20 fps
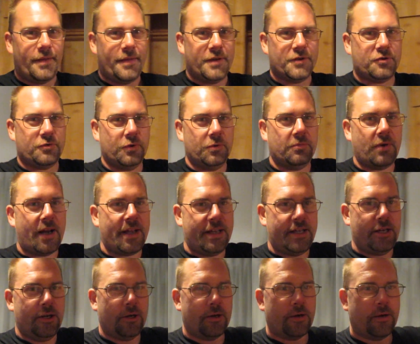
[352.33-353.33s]
This room right
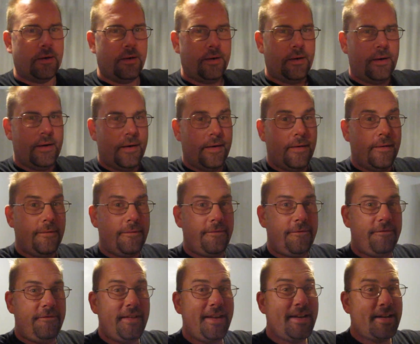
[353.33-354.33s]
here.
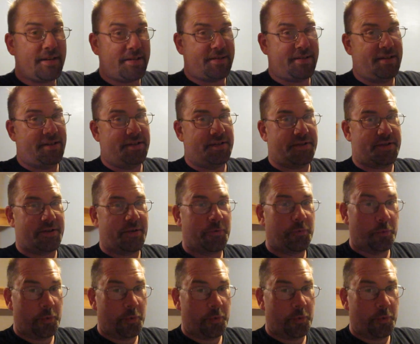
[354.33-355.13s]
Phoenix's